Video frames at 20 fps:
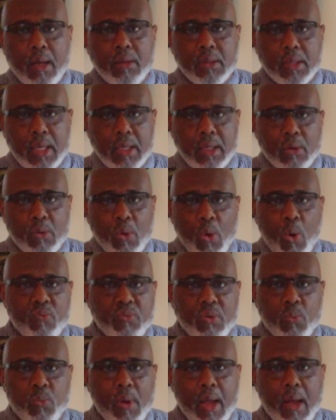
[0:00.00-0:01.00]
getting
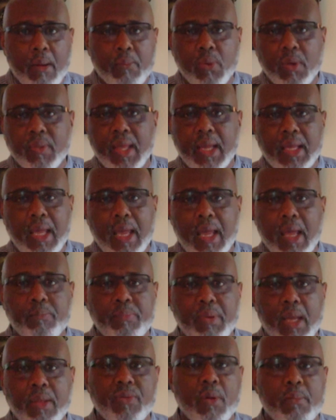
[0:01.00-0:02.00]
overwhelmed where they can't
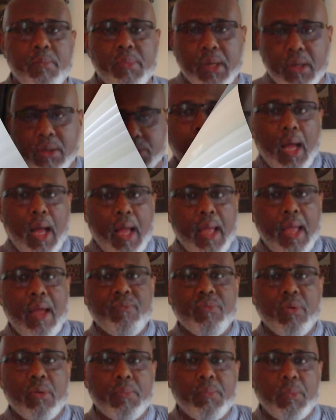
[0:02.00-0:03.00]
pay their bills. I
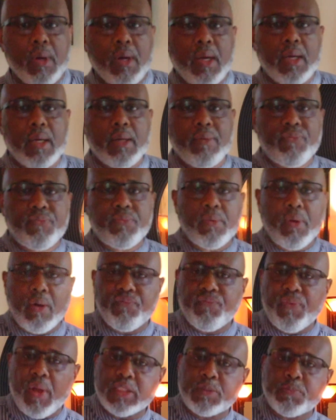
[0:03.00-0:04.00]
have a
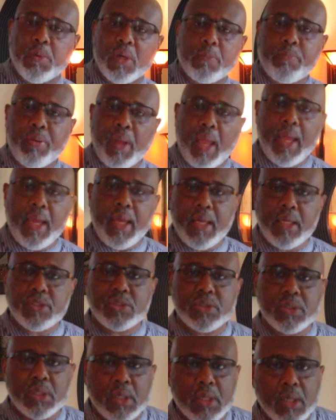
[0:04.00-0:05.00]
Facebook
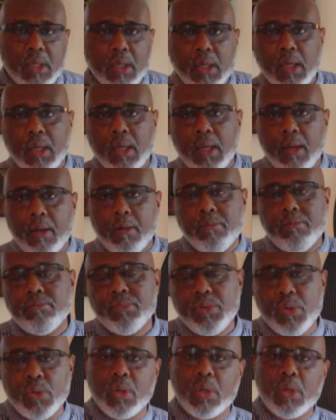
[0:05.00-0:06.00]
page
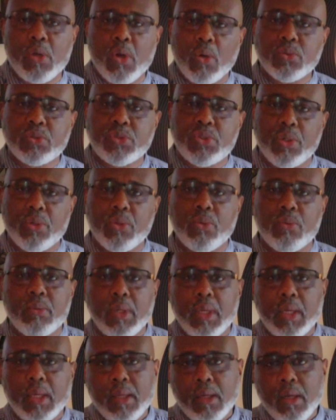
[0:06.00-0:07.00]
you can go to.
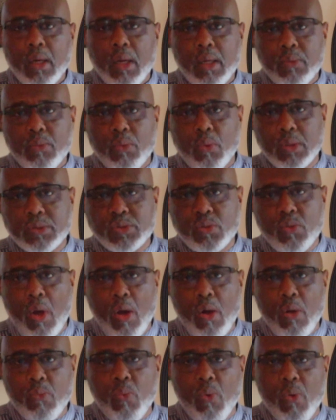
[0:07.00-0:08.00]
It's
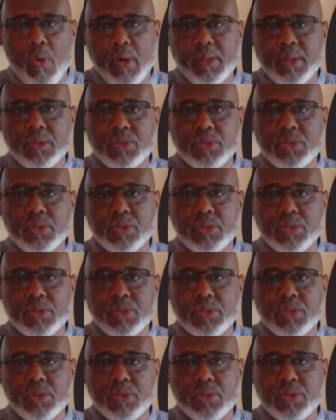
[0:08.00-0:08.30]
called Ward and